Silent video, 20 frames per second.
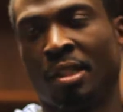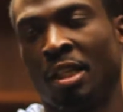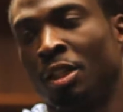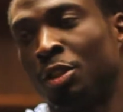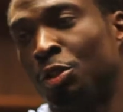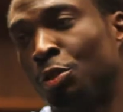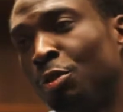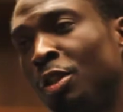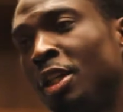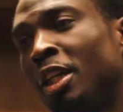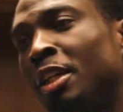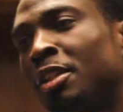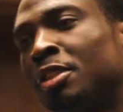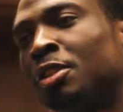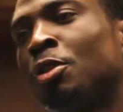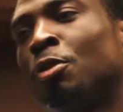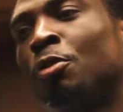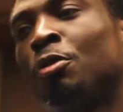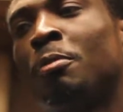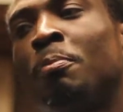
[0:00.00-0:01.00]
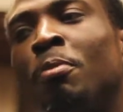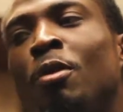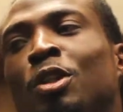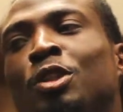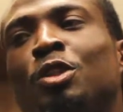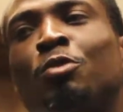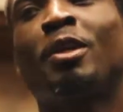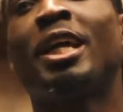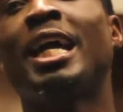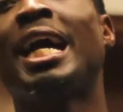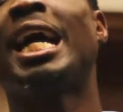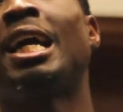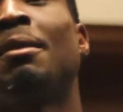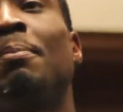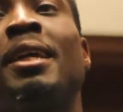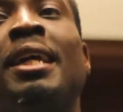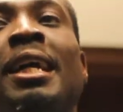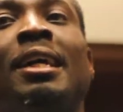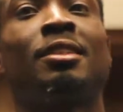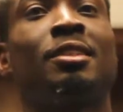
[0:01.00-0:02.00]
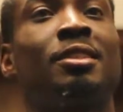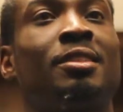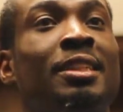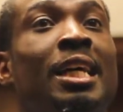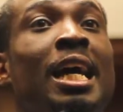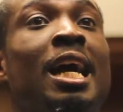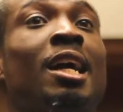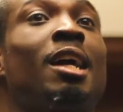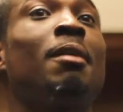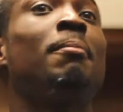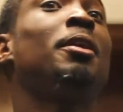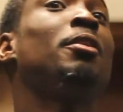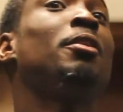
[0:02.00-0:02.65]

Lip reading: 2 years ago, the bonds we had began to sag. I mean,